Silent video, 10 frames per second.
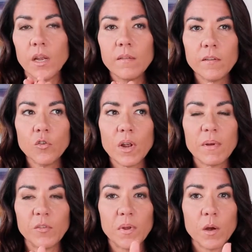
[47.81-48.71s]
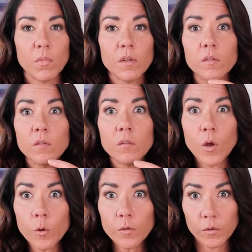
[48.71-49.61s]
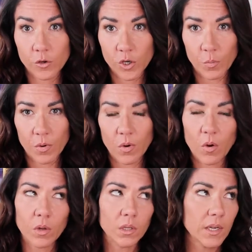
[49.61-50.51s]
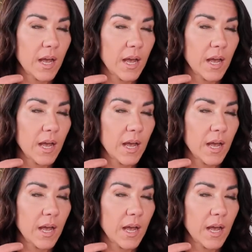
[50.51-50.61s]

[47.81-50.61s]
Instagram has become so searchable,